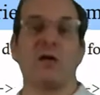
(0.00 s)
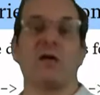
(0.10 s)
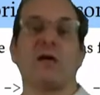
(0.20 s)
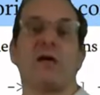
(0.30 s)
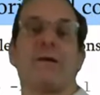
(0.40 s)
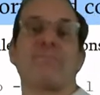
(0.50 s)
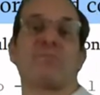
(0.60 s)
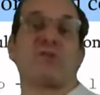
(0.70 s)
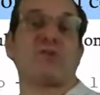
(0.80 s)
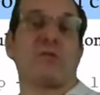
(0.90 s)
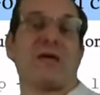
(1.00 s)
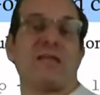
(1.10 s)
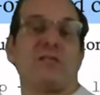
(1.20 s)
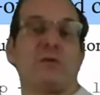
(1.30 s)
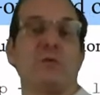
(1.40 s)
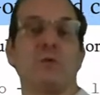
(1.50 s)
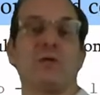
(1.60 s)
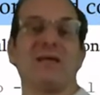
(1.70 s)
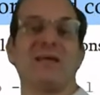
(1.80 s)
So that you